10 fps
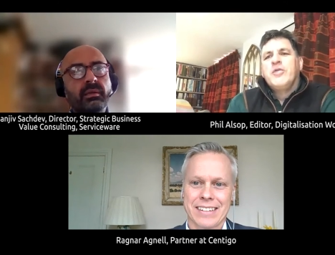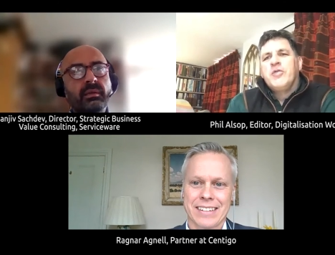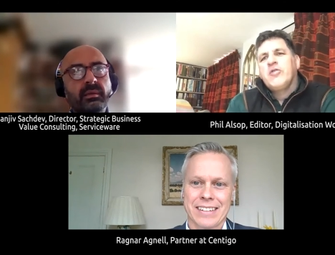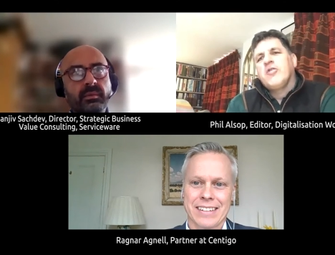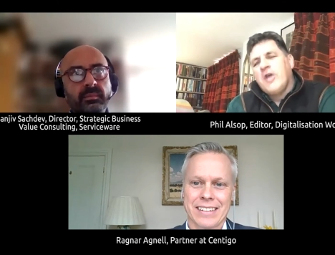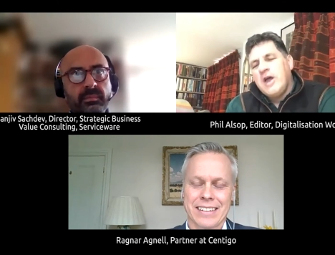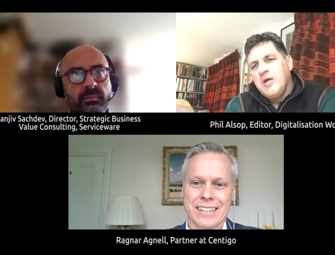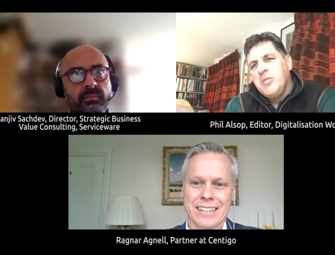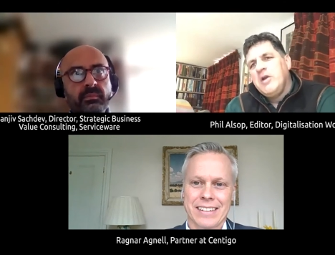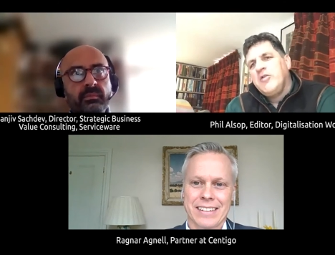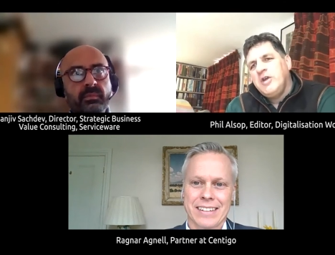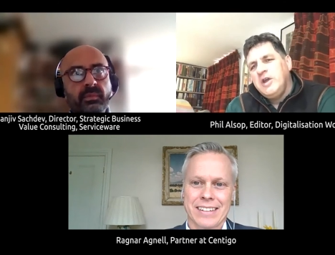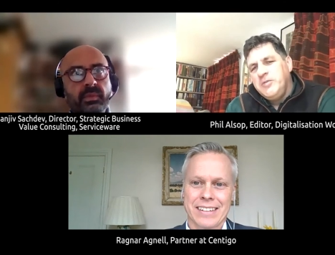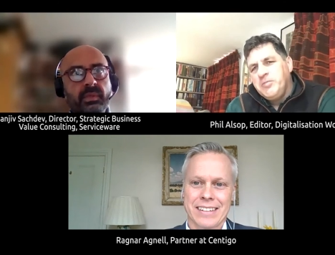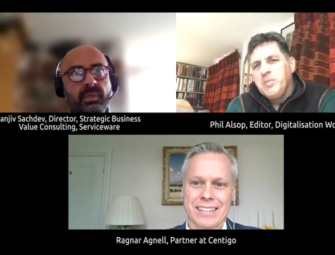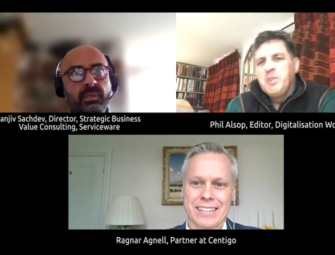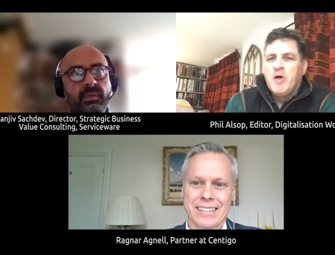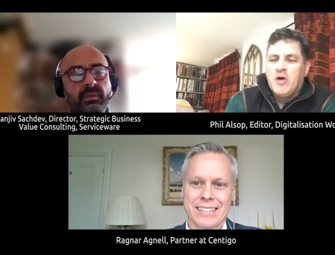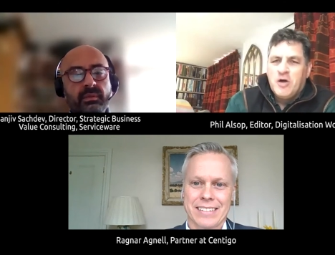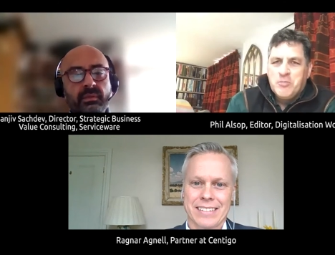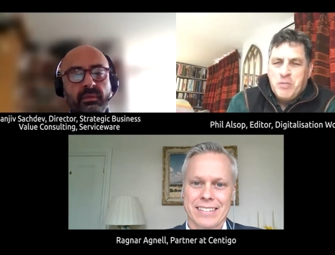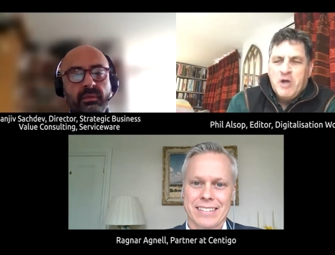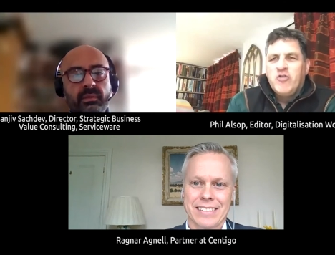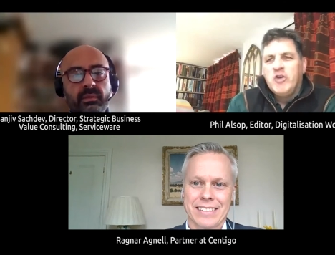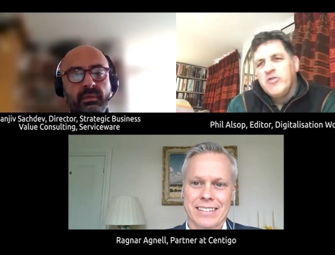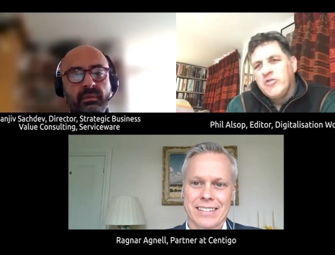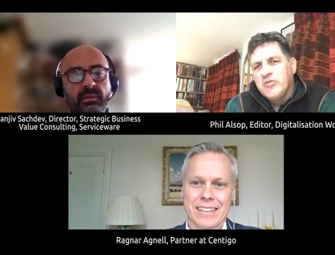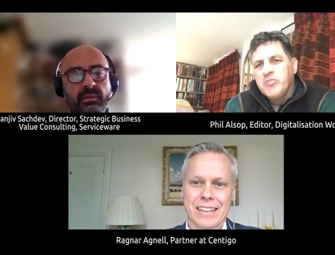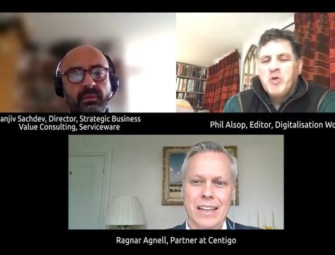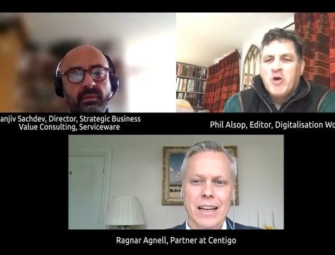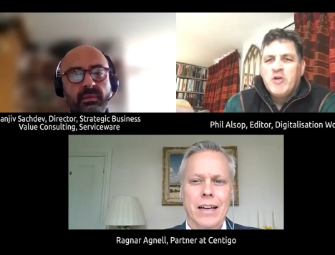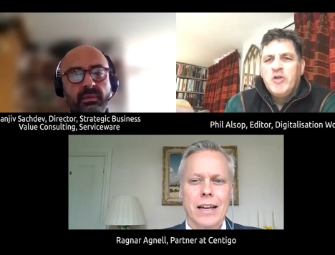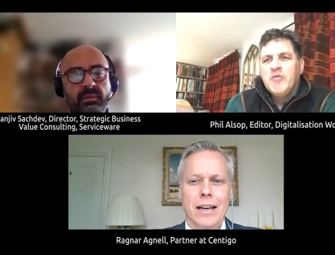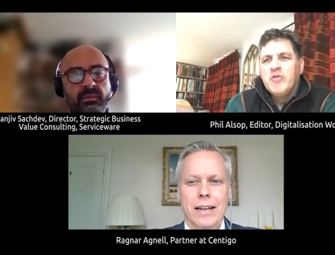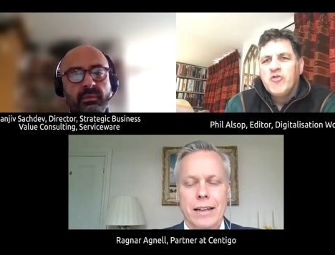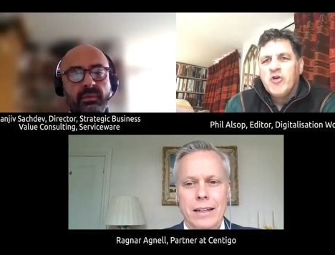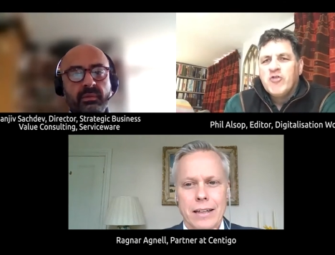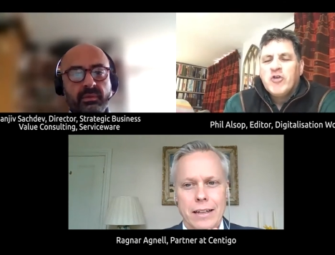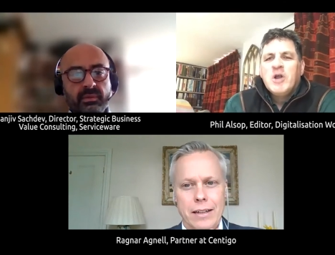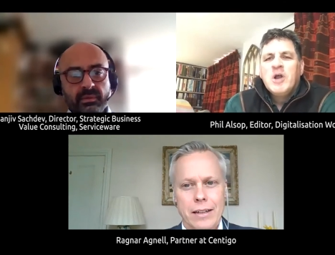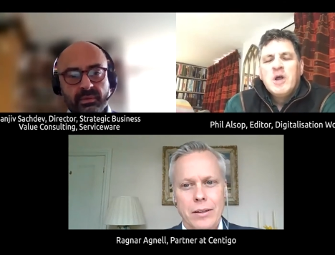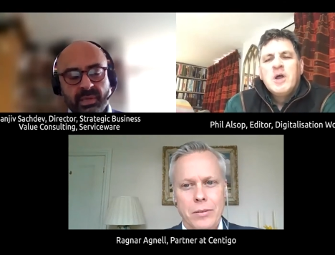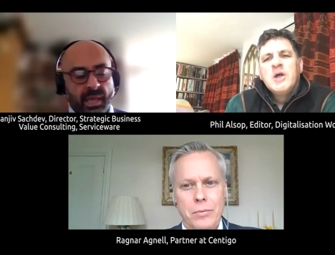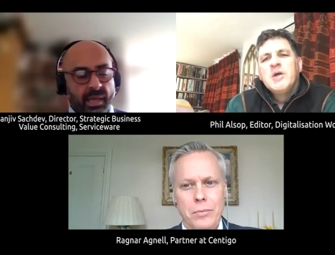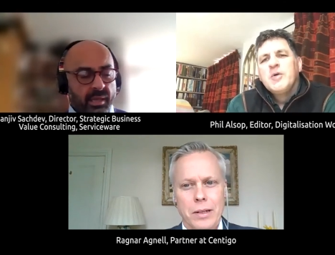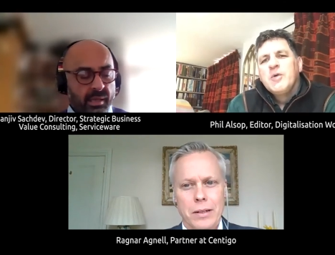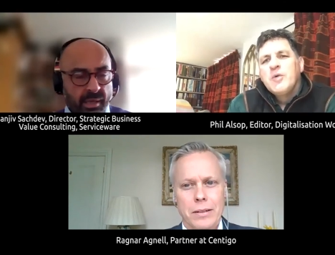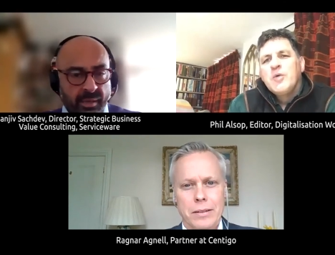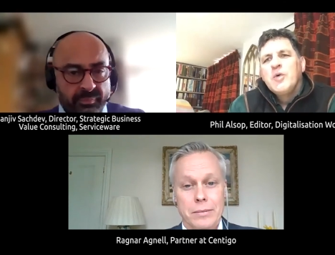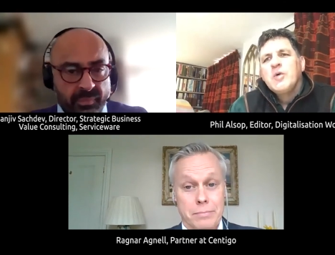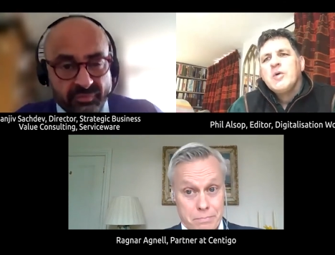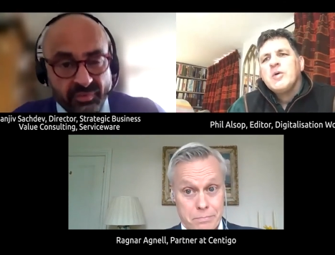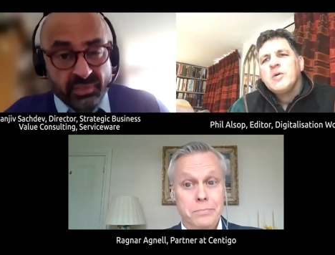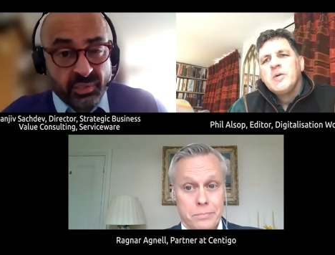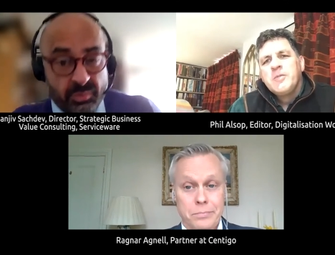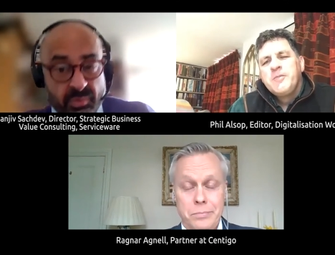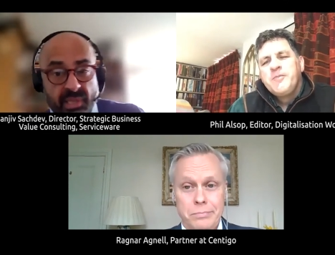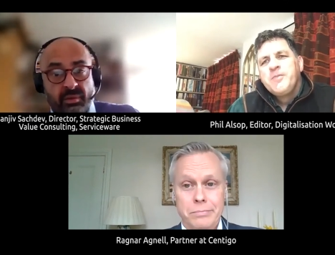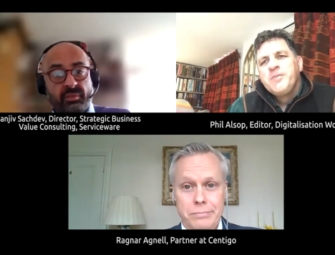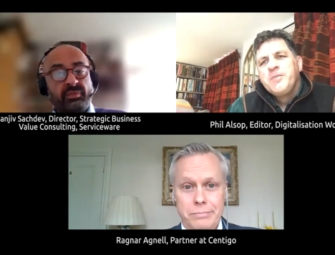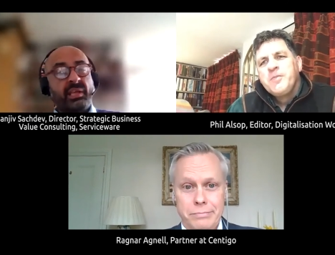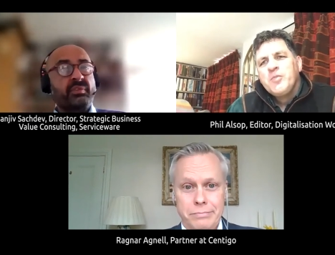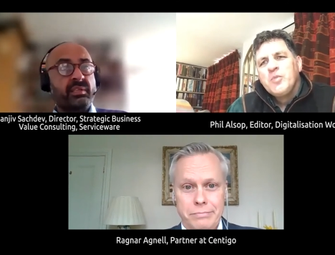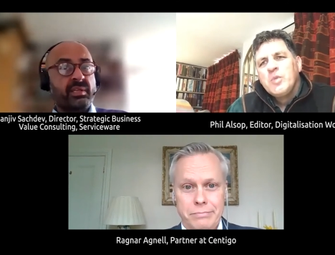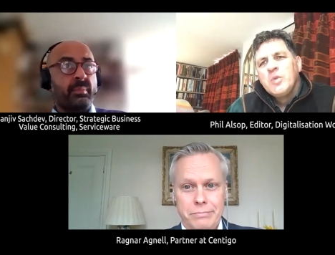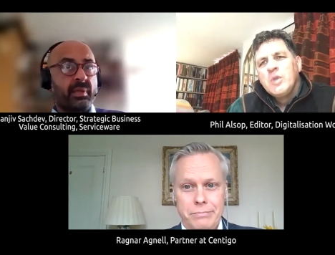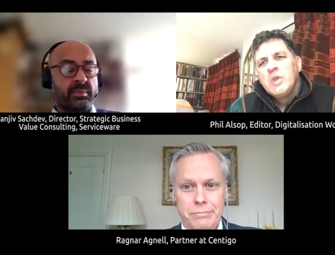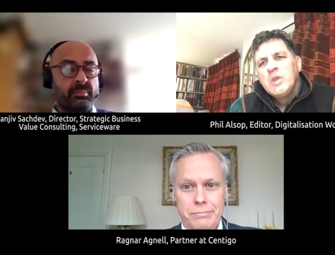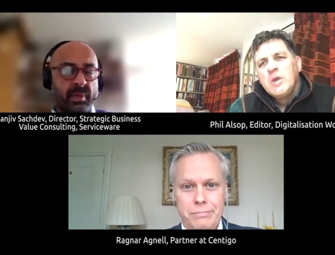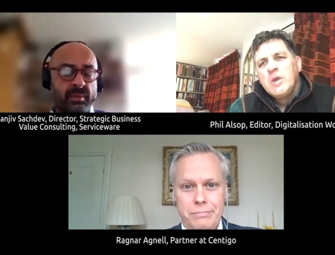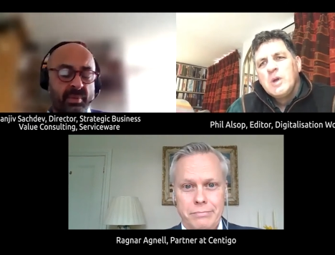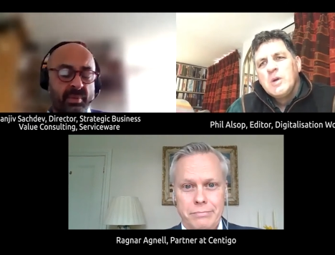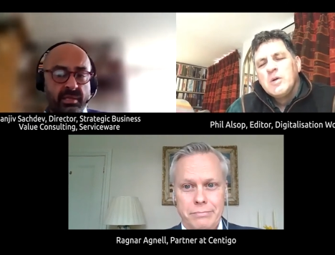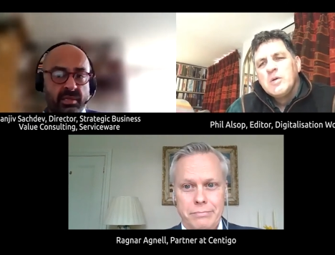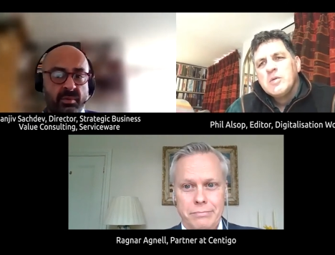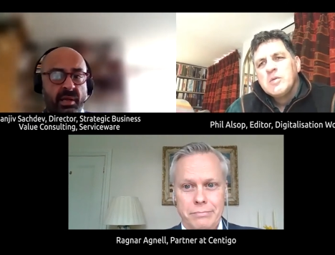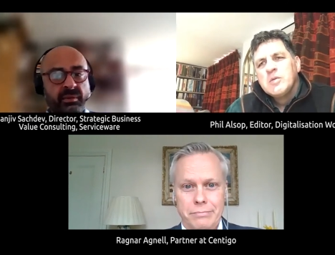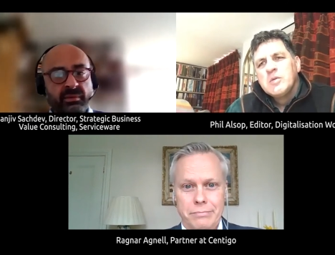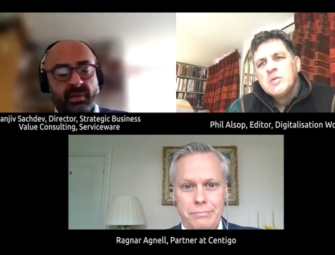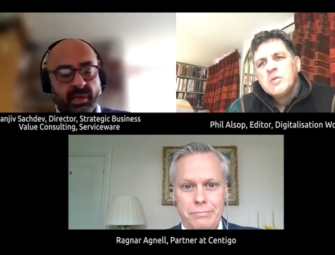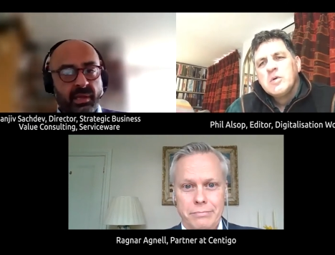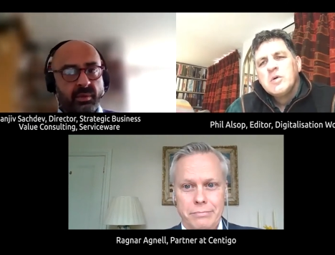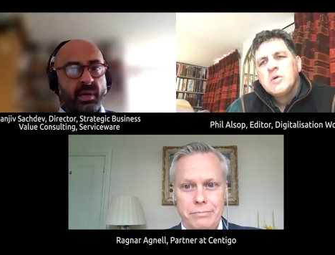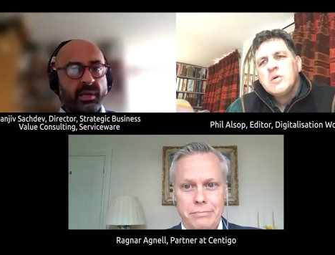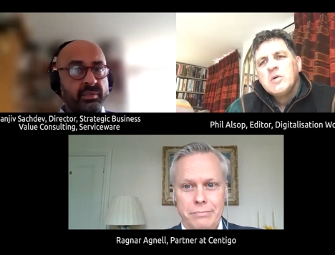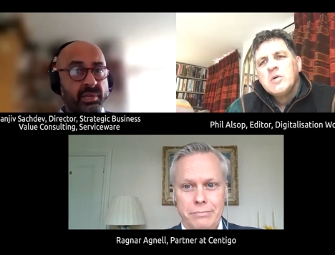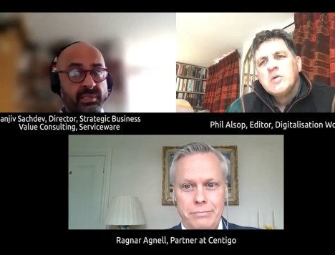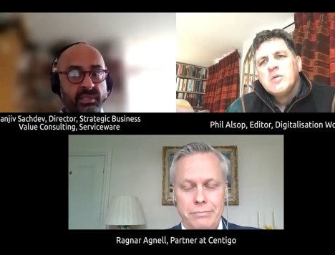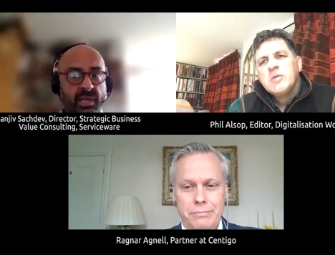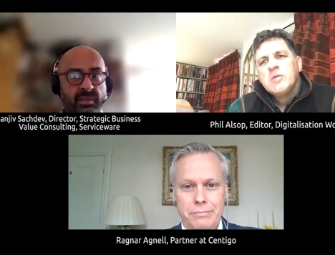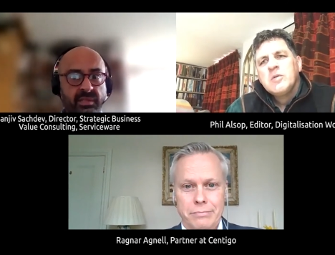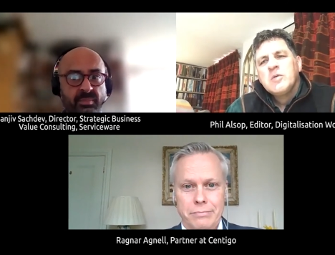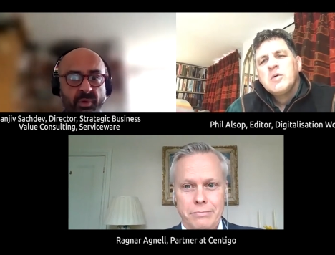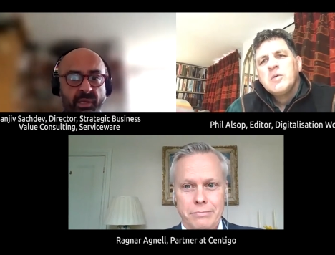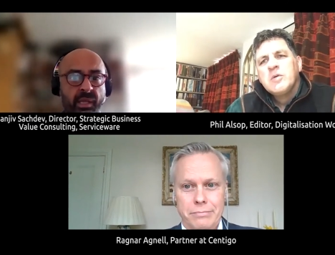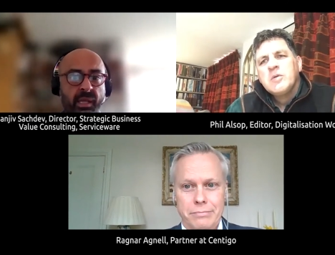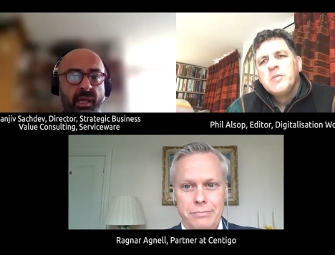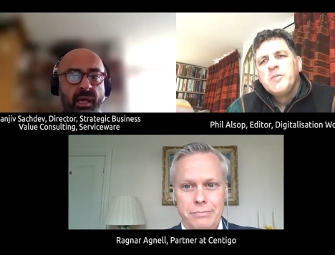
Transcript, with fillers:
Speaker 1: sustainability, budgets, IT infrastructure?
Speaker 2: Yeah. First, I just want to say, look, thanks for your time. It's been actually quite an interesting chat this morning.